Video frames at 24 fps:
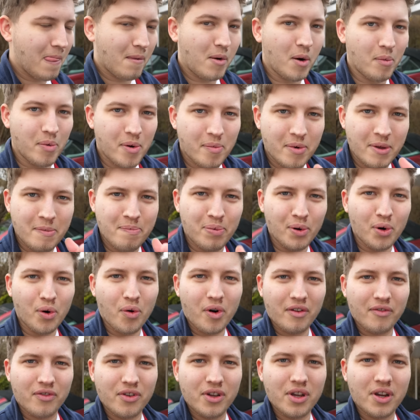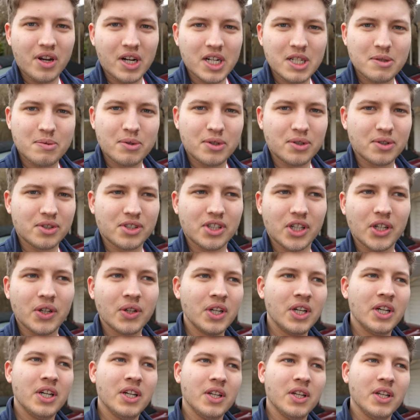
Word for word: well, probably boring for you guys, but also